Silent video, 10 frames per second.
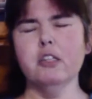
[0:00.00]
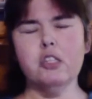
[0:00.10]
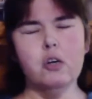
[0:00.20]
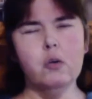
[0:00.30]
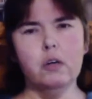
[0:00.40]
I
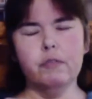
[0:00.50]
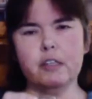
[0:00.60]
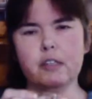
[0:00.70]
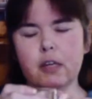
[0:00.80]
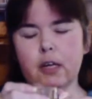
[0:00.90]
just so
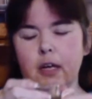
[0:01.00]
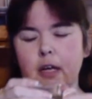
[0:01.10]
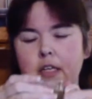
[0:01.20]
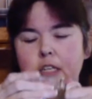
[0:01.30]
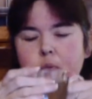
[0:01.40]
loved it.
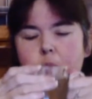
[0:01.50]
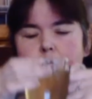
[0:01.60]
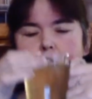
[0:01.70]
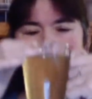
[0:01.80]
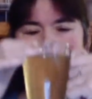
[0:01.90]
This one